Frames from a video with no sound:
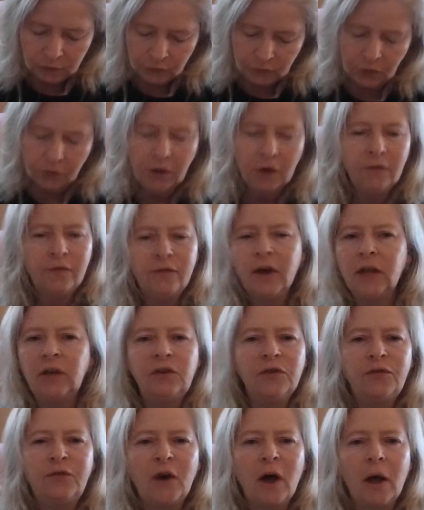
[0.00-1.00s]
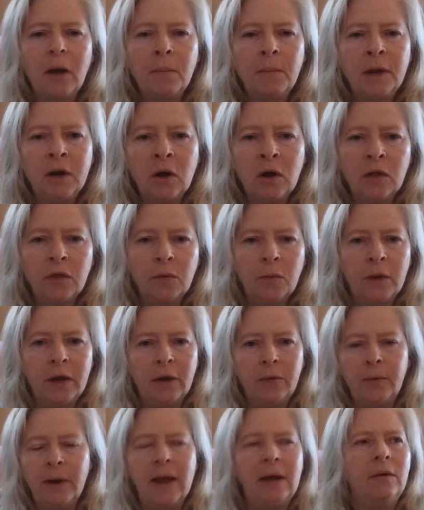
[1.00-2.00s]
So you've got defilement all the
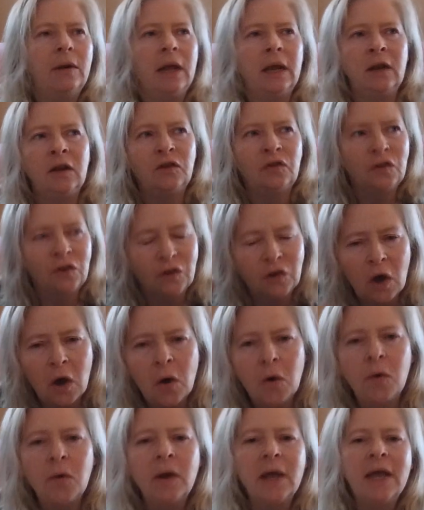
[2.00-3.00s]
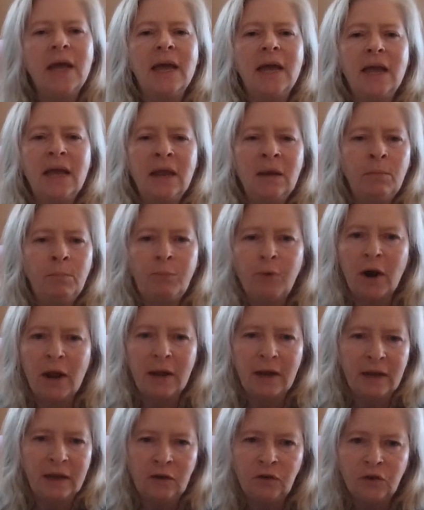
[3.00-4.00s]
way around, and it's so
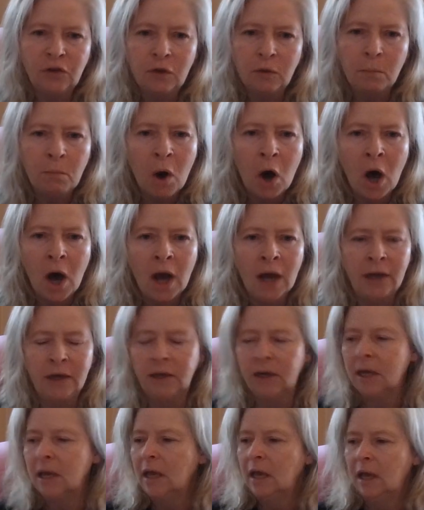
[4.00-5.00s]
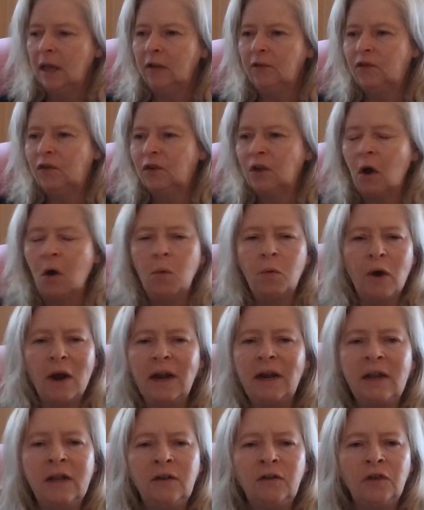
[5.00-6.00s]
inbred into the mind. It's so
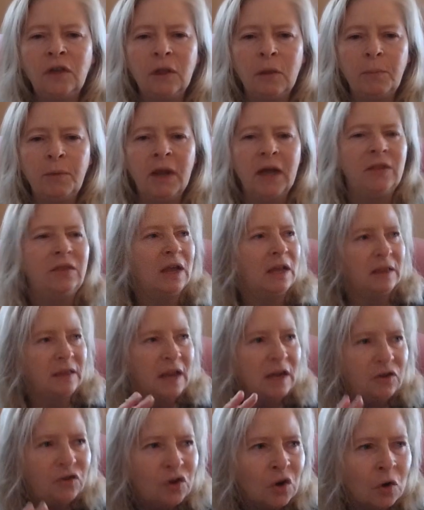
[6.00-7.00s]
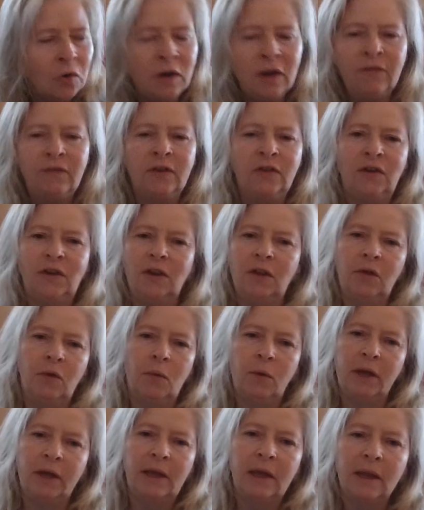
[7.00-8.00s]
right into the blood that they don't even see
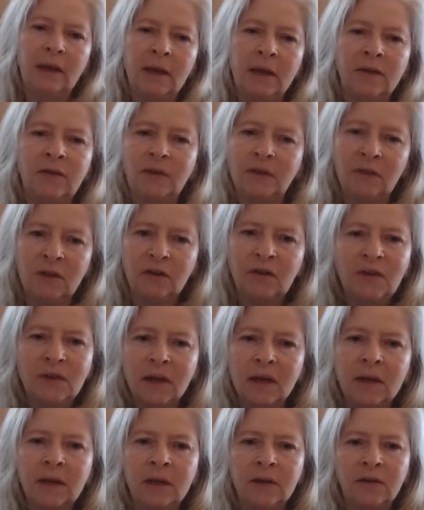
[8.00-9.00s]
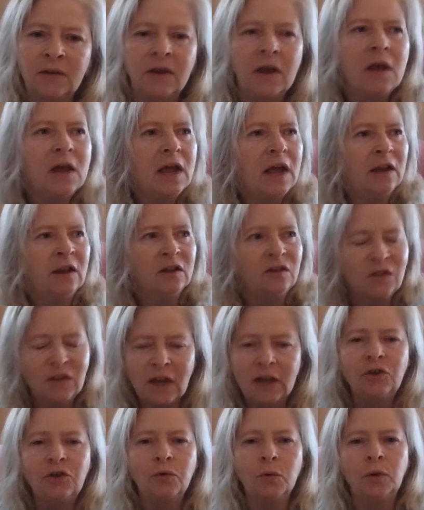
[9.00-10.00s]
the wickedness and the sickness and the
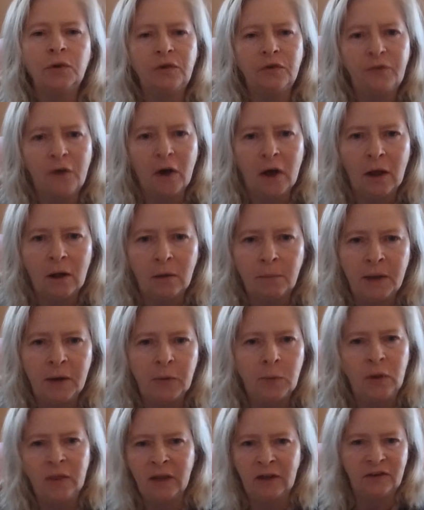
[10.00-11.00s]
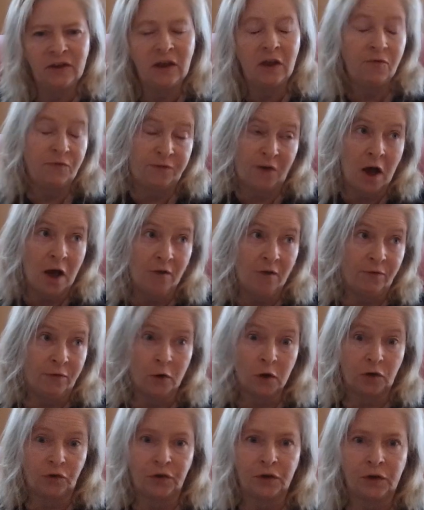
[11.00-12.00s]
sexual defilement when they say five
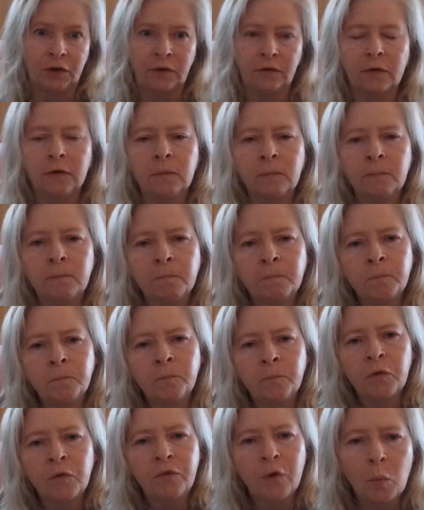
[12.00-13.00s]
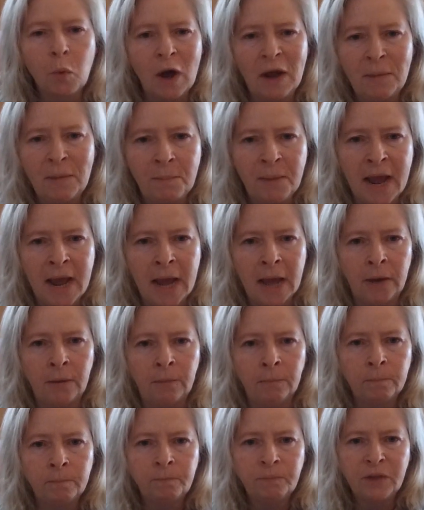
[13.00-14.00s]
virgins for one man.
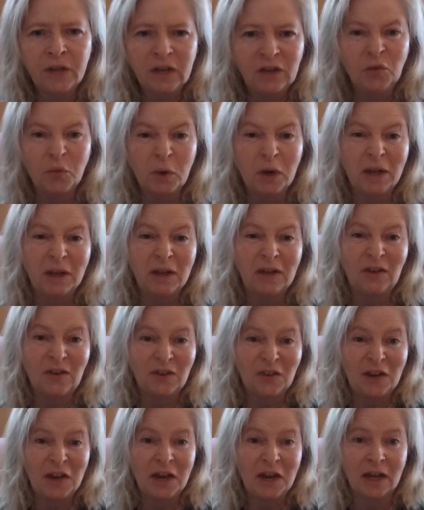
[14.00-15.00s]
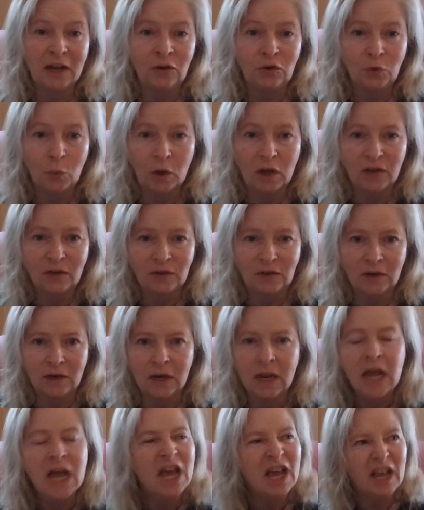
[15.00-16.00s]
It's really sick and
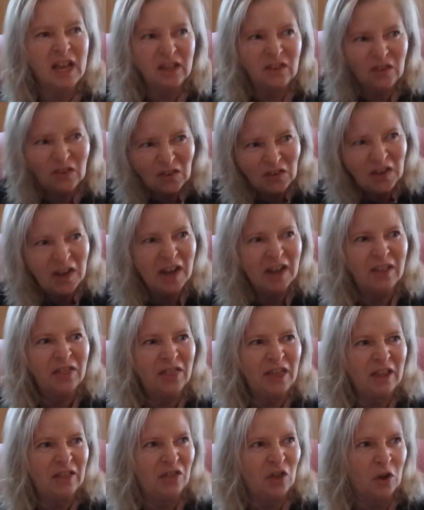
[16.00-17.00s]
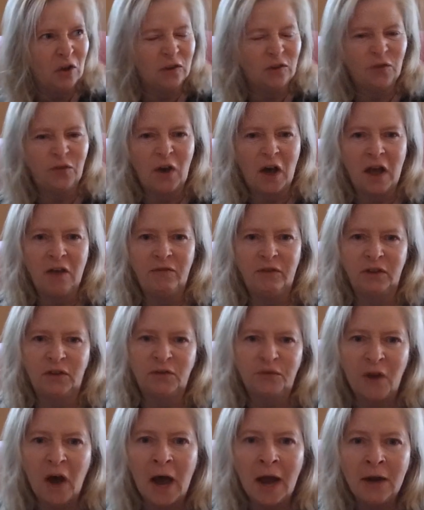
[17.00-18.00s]
twisted. It's sick that those five
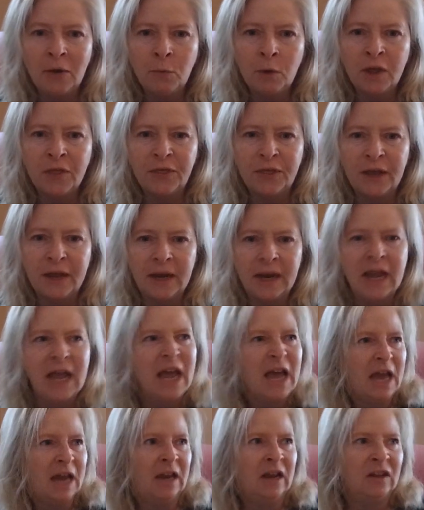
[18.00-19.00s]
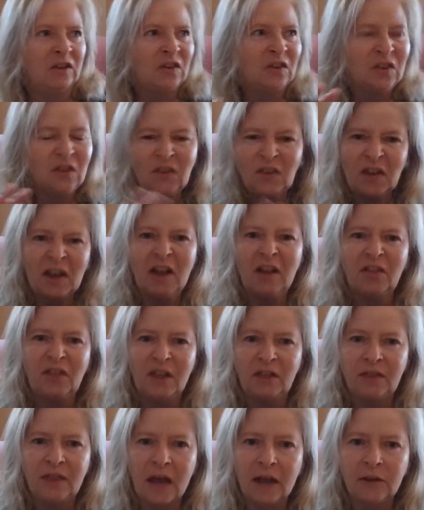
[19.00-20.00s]
is fine with it, and it's sick
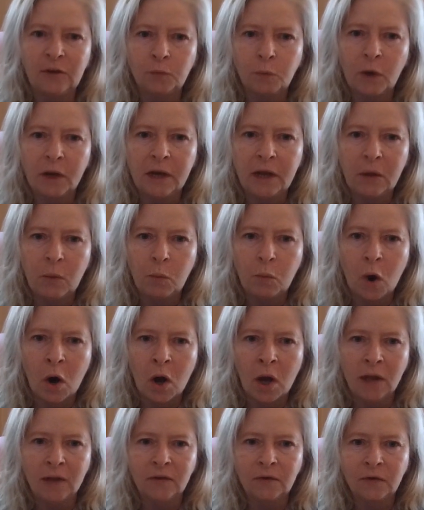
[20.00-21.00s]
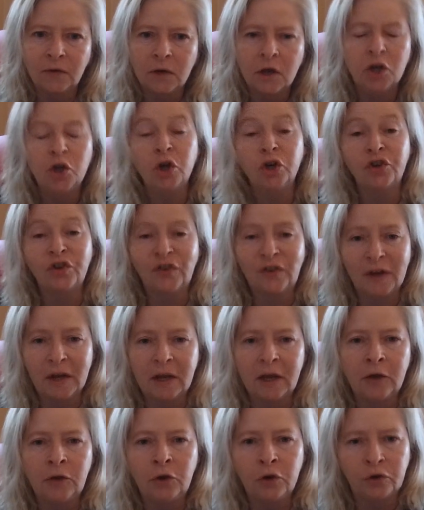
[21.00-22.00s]
that that's what he wants. You're
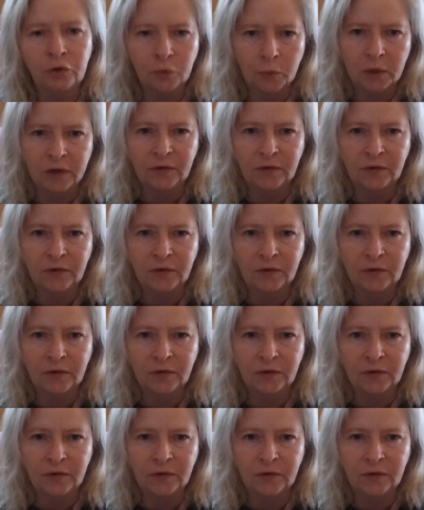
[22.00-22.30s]
sick and you're